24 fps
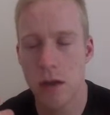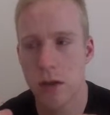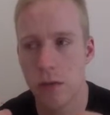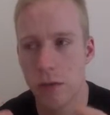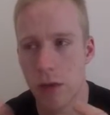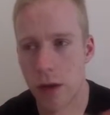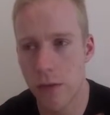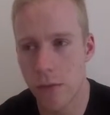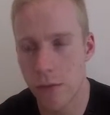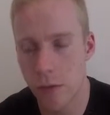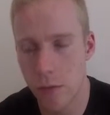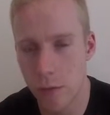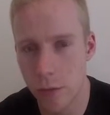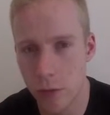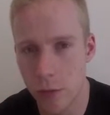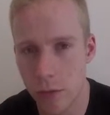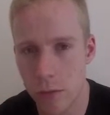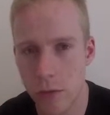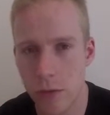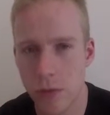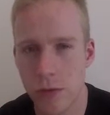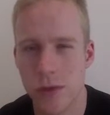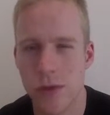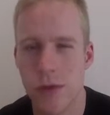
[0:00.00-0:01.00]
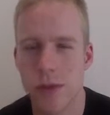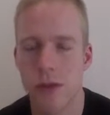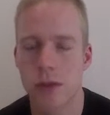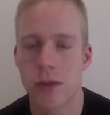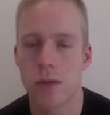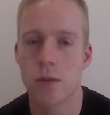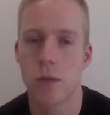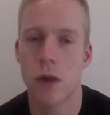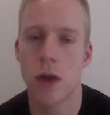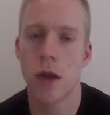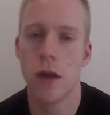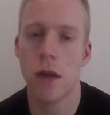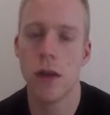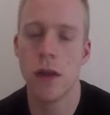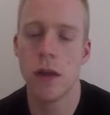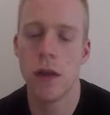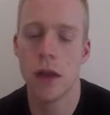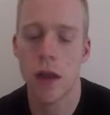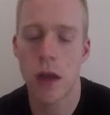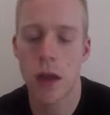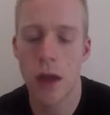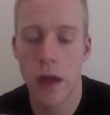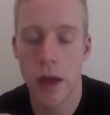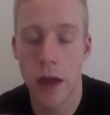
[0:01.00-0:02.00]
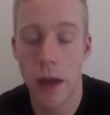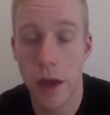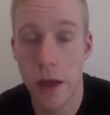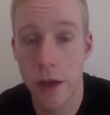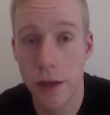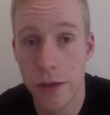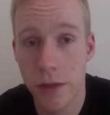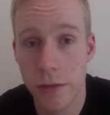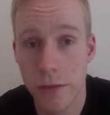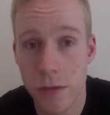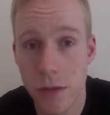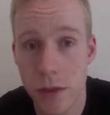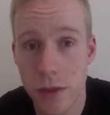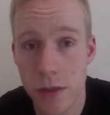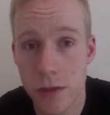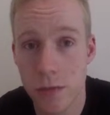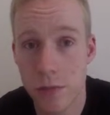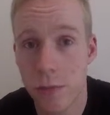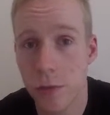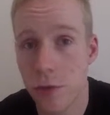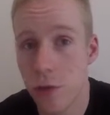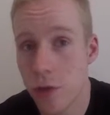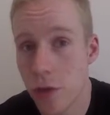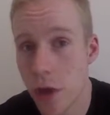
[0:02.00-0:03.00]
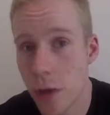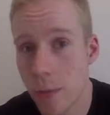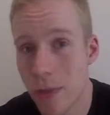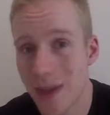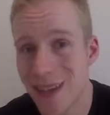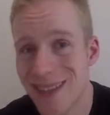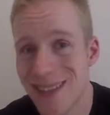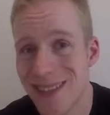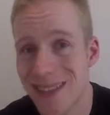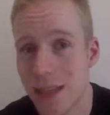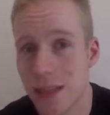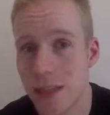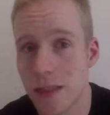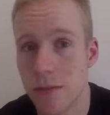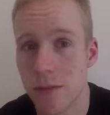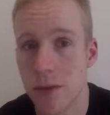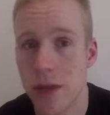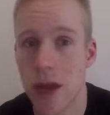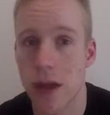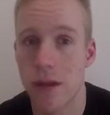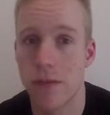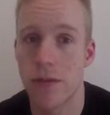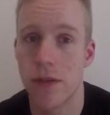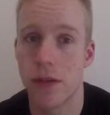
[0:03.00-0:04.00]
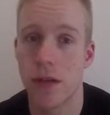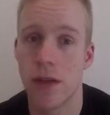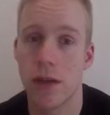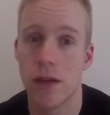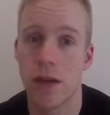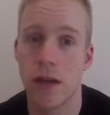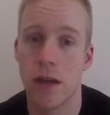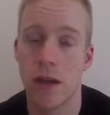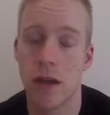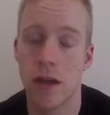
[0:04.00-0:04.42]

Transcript: great for immune boosting as well, and you've got some nootropics and some caffeine.